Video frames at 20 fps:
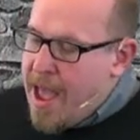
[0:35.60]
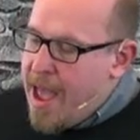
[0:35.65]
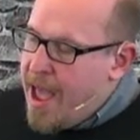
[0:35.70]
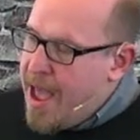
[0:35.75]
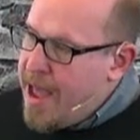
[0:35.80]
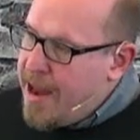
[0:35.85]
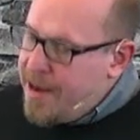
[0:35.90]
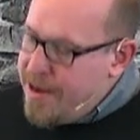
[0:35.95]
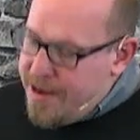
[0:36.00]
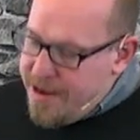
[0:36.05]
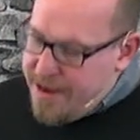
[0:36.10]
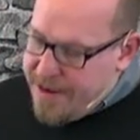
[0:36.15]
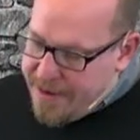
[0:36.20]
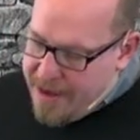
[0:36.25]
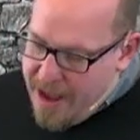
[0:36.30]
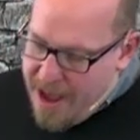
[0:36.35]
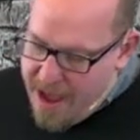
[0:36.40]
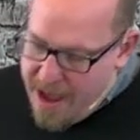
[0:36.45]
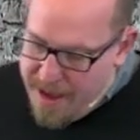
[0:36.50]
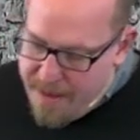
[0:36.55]
And
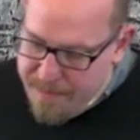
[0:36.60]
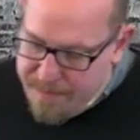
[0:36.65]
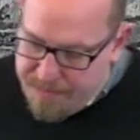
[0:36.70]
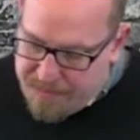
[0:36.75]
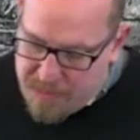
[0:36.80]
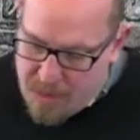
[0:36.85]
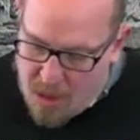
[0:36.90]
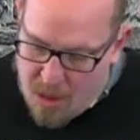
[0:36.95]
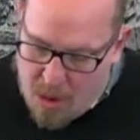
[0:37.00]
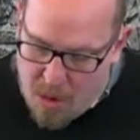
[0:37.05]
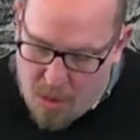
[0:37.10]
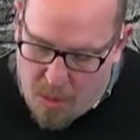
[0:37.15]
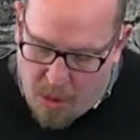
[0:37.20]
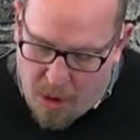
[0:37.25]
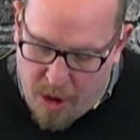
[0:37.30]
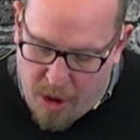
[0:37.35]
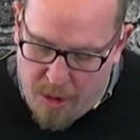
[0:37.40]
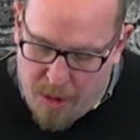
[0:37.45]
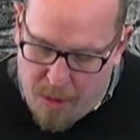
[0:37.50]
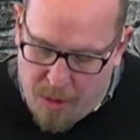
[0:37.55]
um,
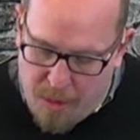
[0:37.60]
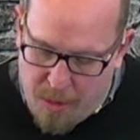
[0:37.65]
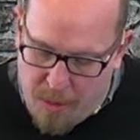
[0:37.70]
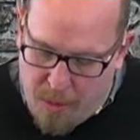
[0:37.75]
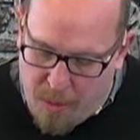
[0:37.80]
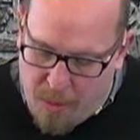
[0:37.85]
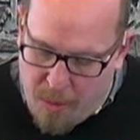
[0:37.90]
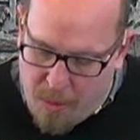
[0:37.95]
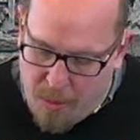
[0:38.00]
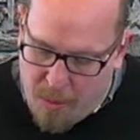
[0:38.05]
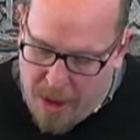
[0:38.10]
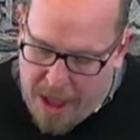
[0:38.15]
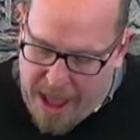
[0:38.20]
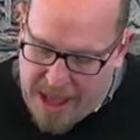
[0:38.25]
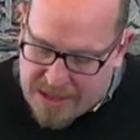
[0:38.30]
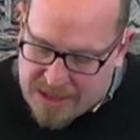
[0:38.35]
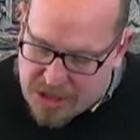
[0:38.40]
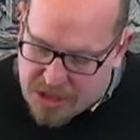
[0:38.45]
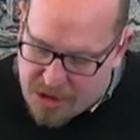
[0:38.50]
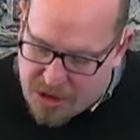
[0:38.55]
we're,
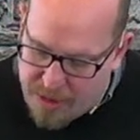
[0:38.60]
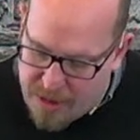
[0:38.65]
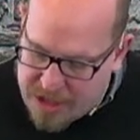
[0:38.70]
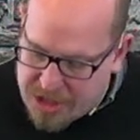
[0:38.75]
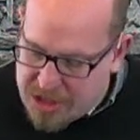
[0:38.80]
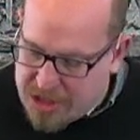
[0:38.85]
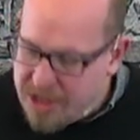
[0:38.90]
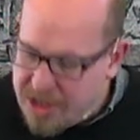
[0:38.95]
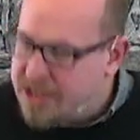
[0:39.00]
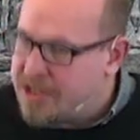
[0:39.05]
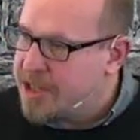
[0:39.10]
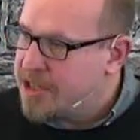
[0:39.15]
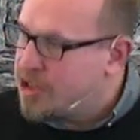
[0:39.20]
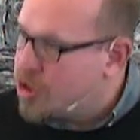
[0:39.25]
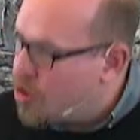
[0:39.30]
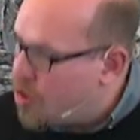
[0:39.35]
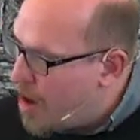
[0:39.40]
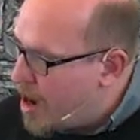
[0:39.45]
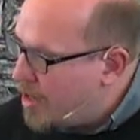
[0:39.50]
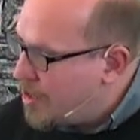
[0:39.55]
as Christians, as
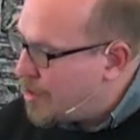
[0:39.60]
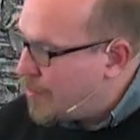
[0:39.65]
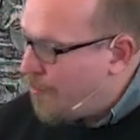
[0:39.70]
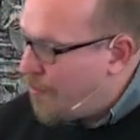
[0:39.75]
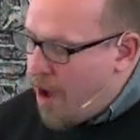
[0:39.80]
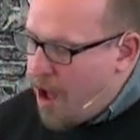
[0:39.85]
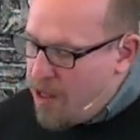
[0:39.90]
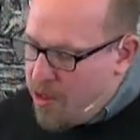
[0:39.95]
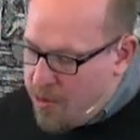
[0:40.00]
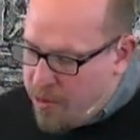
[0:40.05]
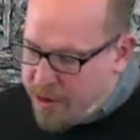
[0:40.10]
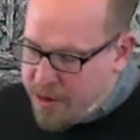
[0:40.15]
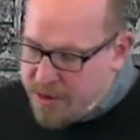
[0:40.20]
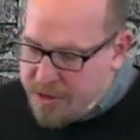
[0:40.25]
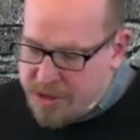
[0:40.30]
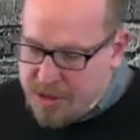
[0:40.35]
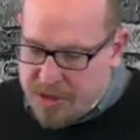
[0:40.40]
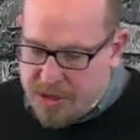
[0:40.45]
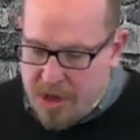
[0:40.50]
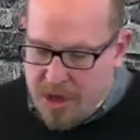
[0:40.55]
Christ
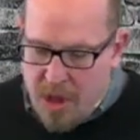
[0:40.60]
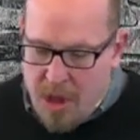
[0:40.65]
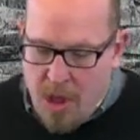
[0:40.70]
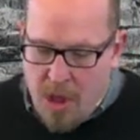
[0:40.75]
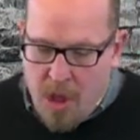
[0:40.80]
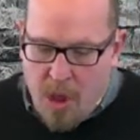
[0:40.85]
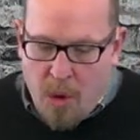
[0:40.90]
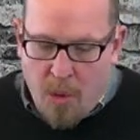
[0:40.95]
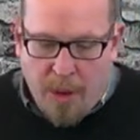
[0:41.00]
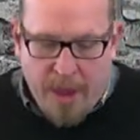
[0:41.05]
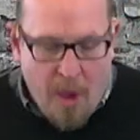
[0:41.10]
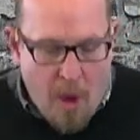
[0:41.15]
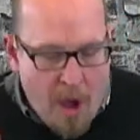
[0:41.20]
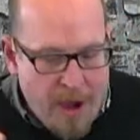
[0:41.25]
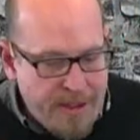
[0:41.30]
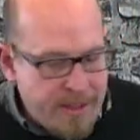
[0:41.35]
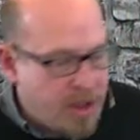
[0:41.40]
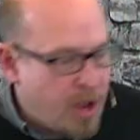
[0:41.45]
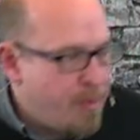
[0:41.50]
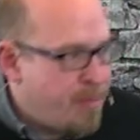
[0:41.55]
followers, we
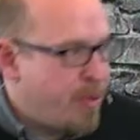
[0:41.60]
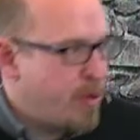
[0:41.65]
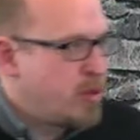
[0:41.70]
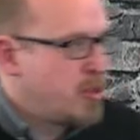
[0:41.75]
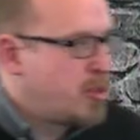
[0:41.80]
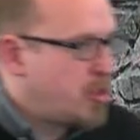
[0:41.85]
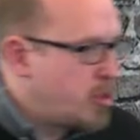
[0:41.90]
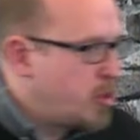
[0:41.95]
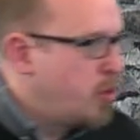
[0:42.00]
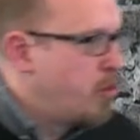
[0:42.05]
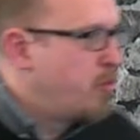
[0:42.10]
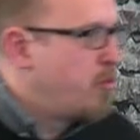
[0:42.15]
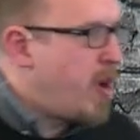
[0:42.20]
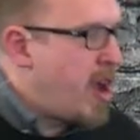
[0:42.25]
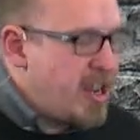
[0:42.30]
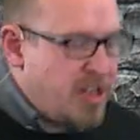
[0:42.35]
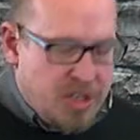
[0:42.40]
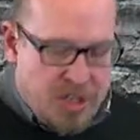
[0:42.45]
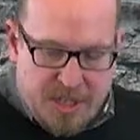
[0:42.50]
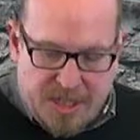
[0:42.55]
ought to pursue
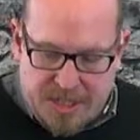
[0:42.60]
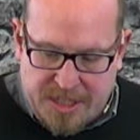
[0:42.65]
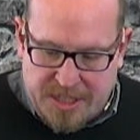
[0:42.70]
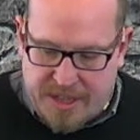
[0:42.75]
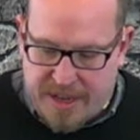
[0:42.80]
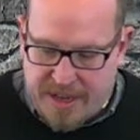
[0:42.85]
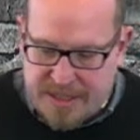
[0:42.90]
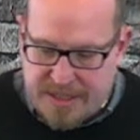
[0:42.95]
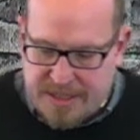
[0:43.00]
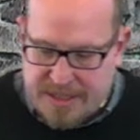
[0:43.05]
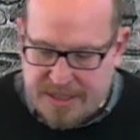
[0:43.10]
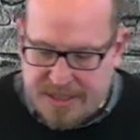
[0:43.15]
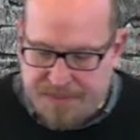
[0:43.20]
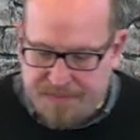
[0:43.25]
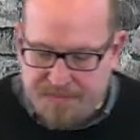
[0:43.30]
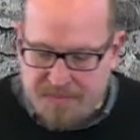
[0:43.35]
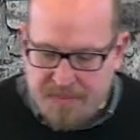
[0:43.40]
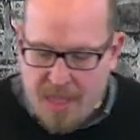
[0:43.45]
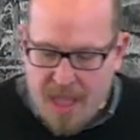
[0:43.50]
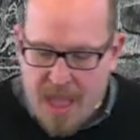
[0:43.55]
righteousness,
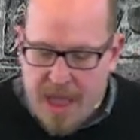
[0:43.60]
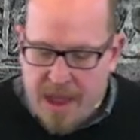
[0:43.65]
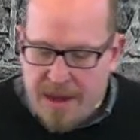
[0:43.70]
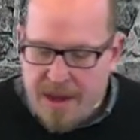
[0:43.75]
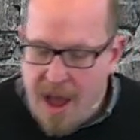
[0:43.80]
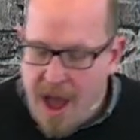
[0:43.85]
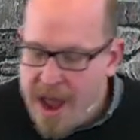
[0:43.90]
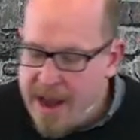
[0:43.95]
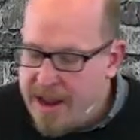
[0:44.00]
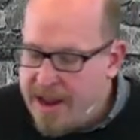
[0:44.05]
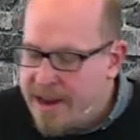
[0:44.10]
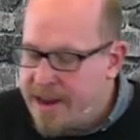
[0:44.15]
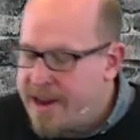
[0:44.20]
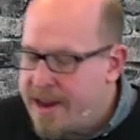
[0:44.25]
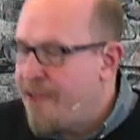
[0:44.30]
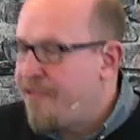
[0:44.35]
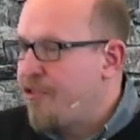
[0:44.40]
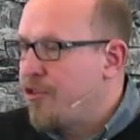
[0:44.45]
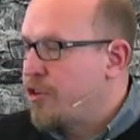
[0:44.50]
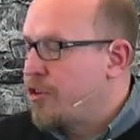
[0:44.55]
not in an
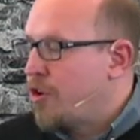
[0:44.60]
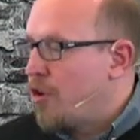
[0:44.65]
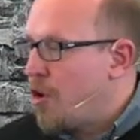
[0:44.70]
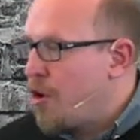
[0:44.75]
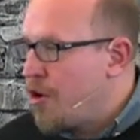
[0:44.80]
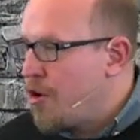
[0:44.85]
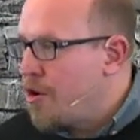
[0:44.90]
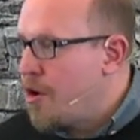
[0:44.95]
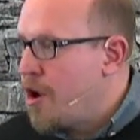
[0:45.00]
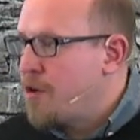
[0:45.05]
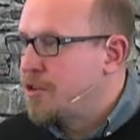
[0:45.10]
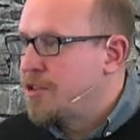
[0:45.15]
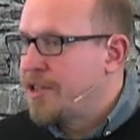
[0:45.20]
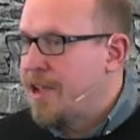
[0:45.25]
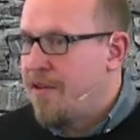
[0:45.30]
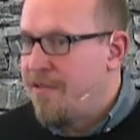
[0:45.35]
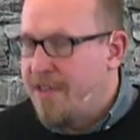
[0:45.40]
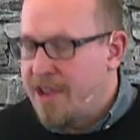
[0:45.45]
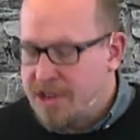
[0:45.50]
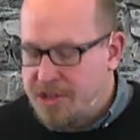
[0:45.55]
effort to earn our
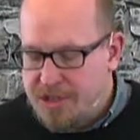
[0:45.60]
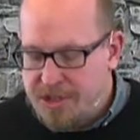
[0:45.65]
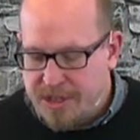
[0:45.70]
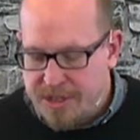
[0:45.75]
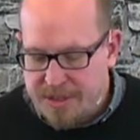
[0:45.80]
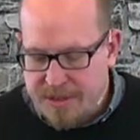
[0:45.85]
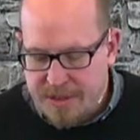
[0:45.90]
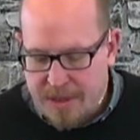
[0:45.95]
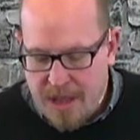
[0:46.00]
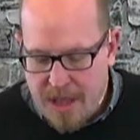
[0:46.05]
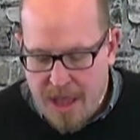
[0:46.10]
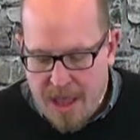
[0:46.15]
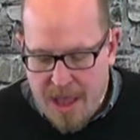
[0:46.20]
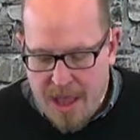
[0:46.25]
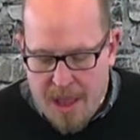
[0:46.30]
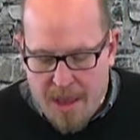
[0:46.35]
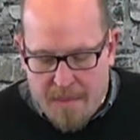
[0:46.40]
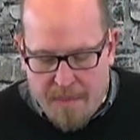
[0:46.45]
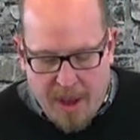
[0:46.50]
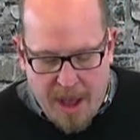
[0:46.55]
salvation,
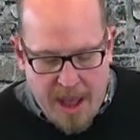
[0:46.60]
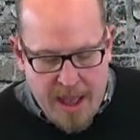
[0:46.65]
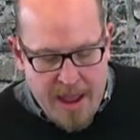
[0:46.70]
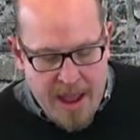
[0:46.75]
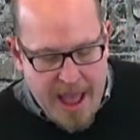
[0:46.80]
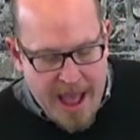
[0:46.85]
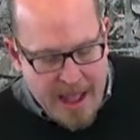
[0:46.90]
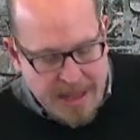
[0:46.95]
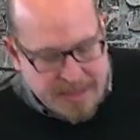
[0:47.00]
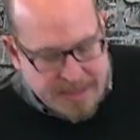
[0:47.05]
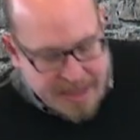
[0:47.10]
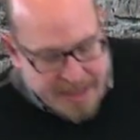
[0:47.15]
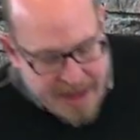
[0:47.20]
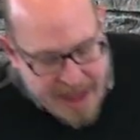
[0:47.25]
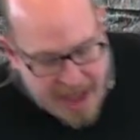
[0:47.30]
but as a